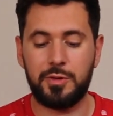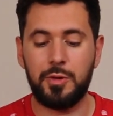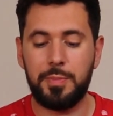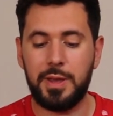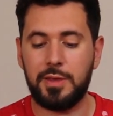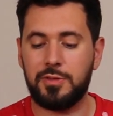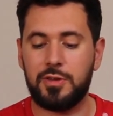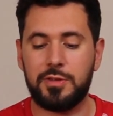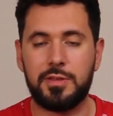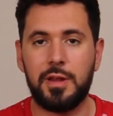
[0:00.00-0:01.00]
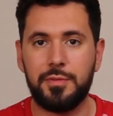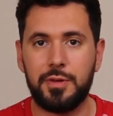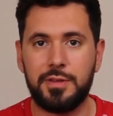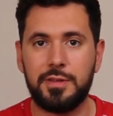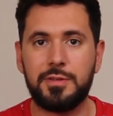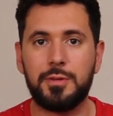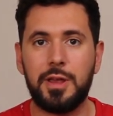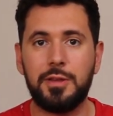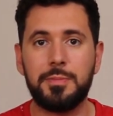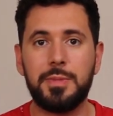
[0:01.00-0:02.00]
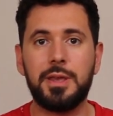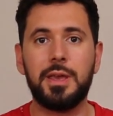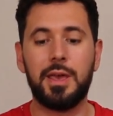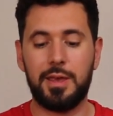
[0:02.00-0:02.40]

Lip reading: UPS just delivered this today to me,